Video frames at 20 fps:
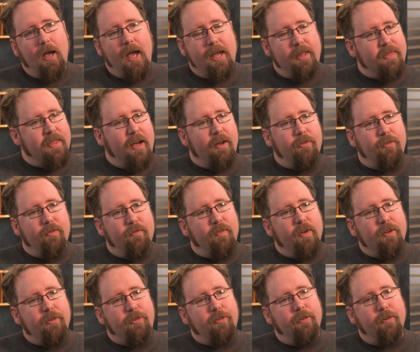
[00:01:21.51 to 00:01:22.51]
8,000
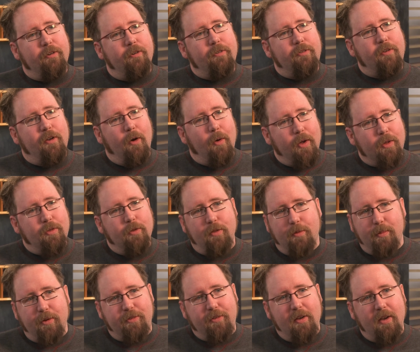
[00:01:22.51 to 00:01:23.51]
visitors going through
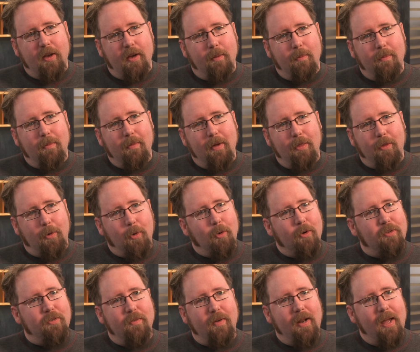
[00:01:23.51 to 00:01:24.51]
the museum in the
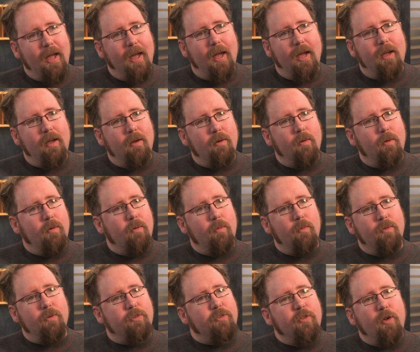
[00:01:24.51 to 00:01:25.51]
course of a day,
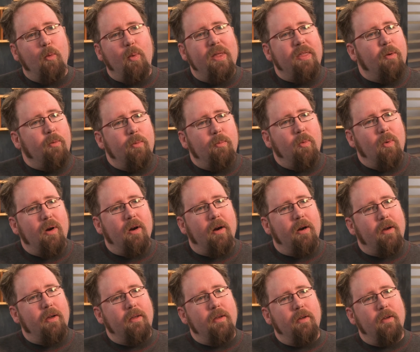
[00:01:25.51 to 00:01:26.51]
there's no way that would
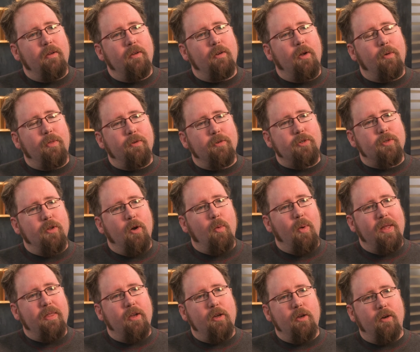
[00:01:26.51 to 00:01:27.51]
work. You know, there's no
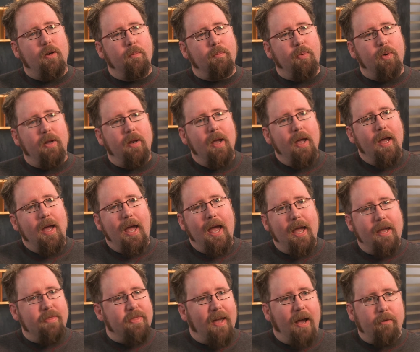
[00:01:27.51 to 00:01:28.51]
way that you could put
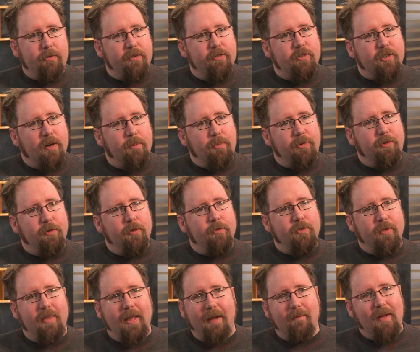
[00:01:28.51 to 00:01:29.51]
8,000
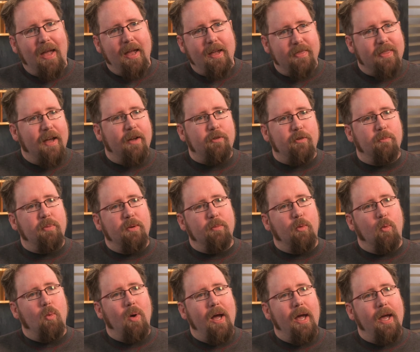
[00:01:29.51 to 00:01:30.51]
jumpsuits and have 8,000
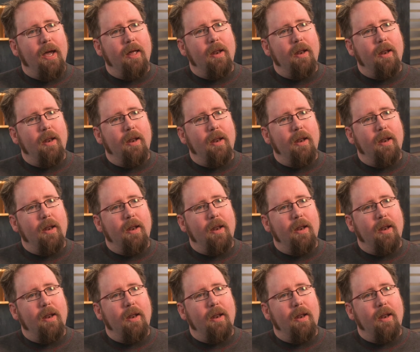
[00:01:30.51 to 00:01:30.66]
people weigh